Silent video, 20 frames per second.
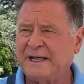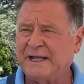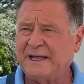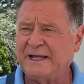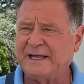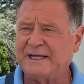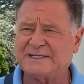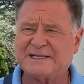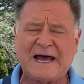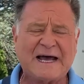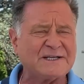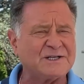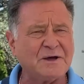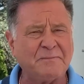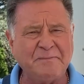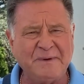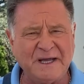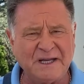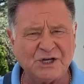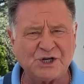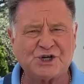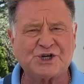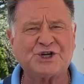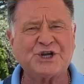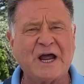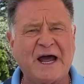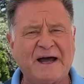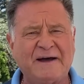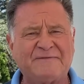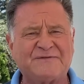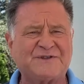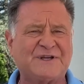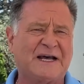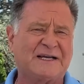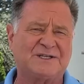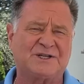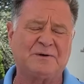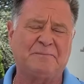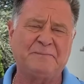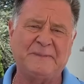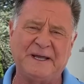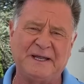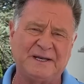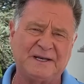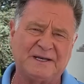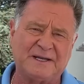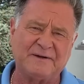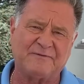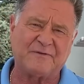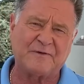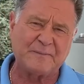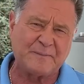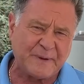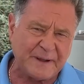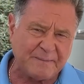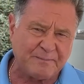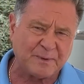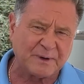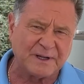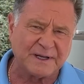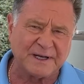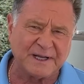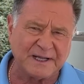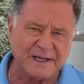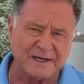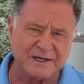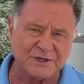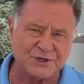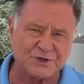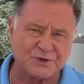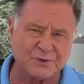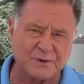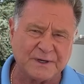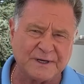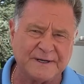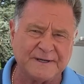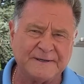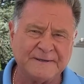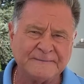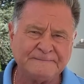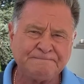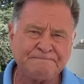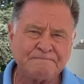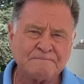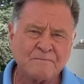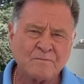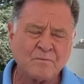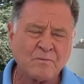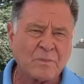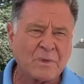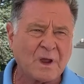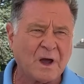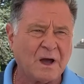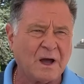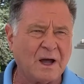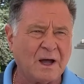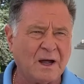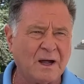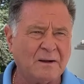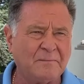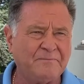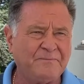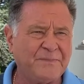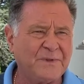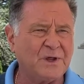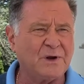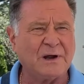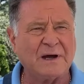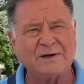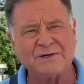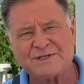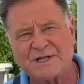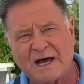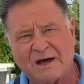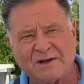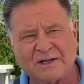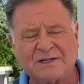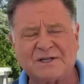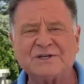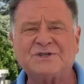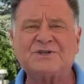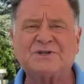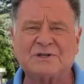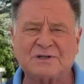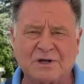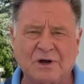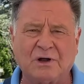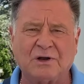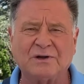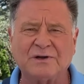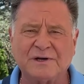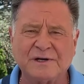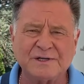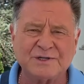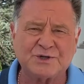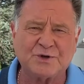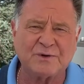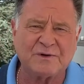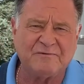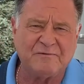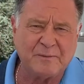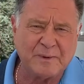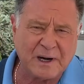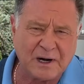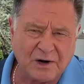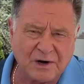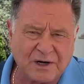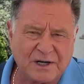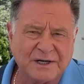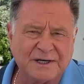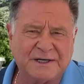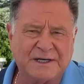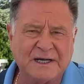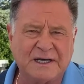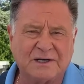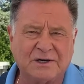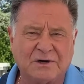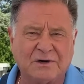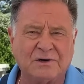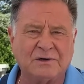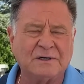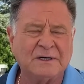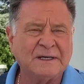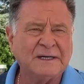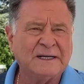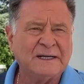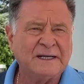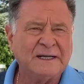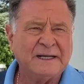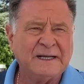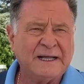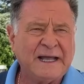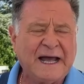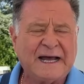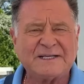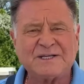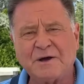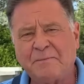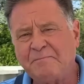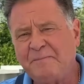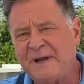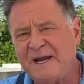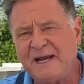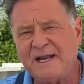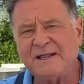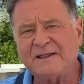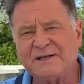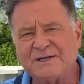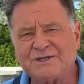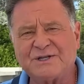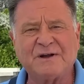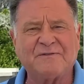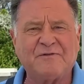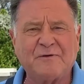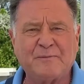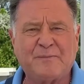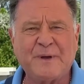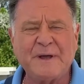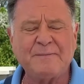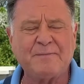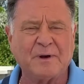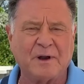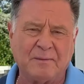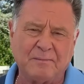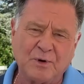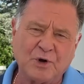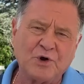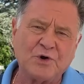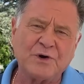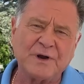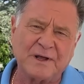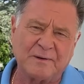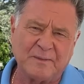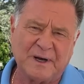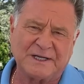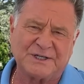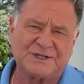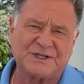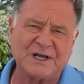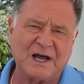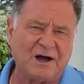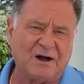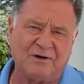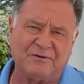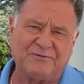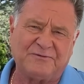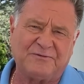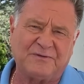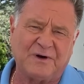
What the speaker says: is, as I'm meeting chefs, as I'm meeting different people in the industry, you know, I was down at this Culinary Institute of America dinner. As I'm meeting these different people, I'm learning myself,